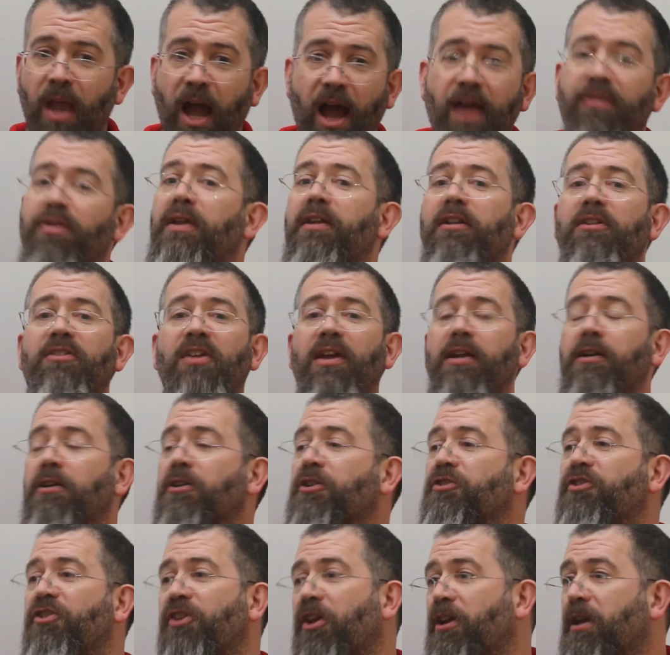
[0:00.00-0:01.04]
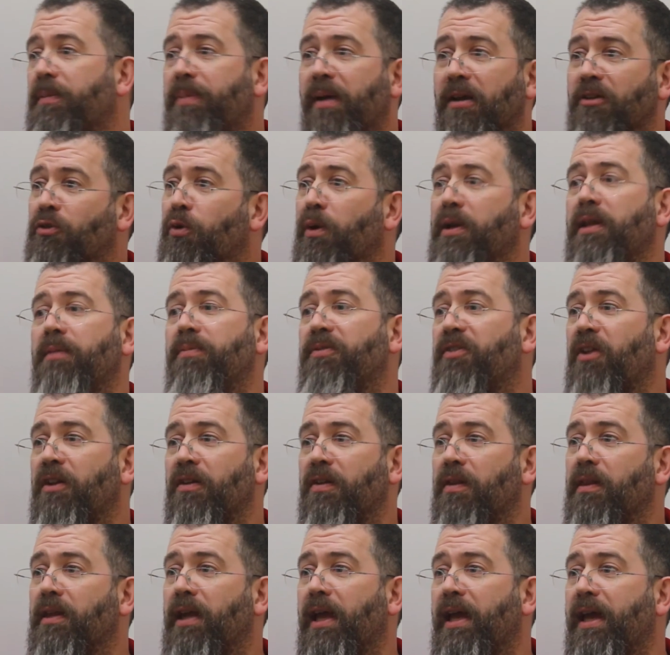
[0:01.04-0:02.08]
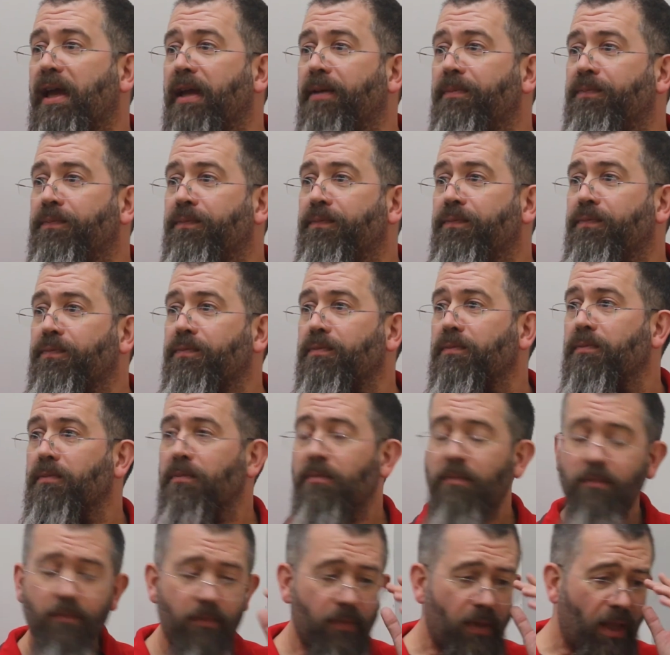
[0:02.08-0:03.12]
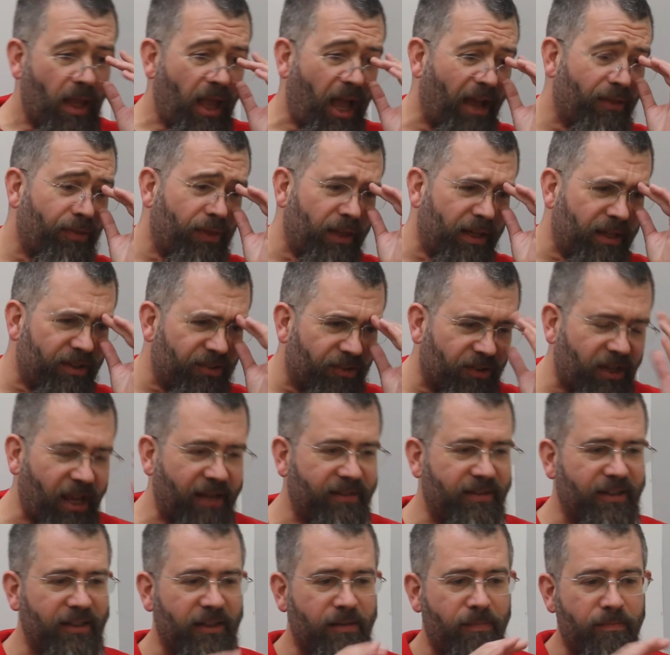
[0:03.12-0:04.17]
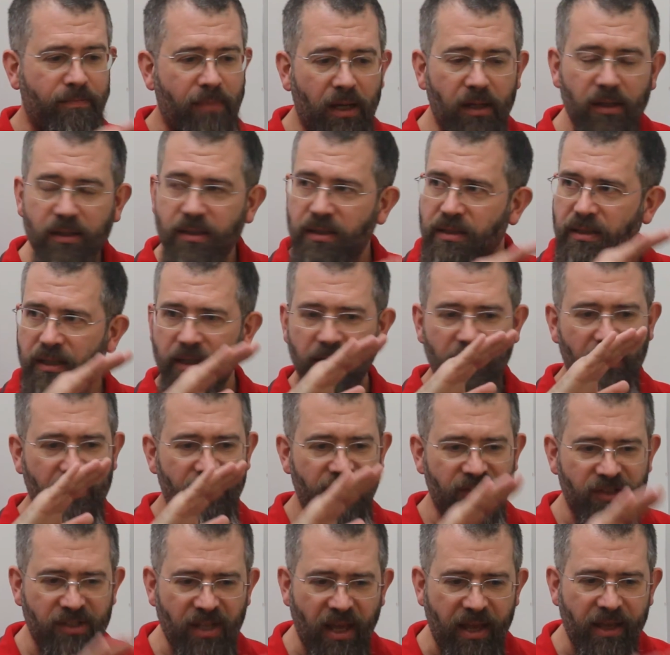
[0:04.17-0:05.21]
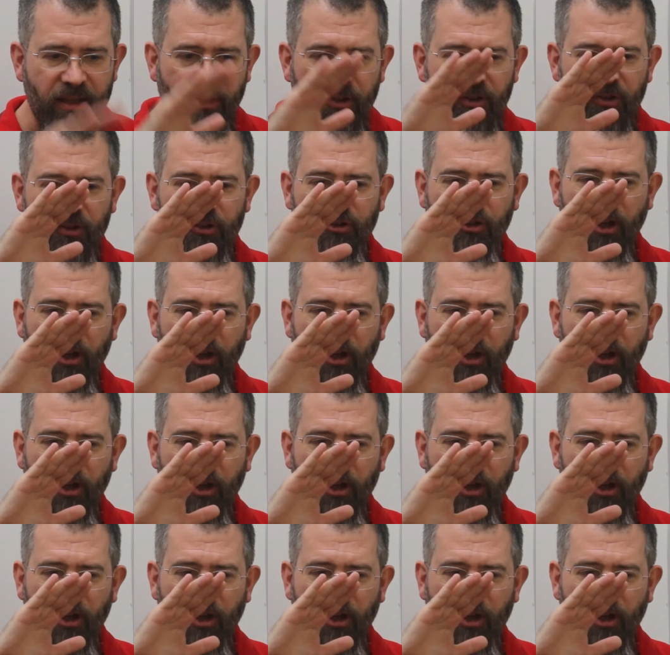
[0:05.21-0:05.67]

I think technology is only about 20% of the game. Right. I think it's getting the marketing, the sales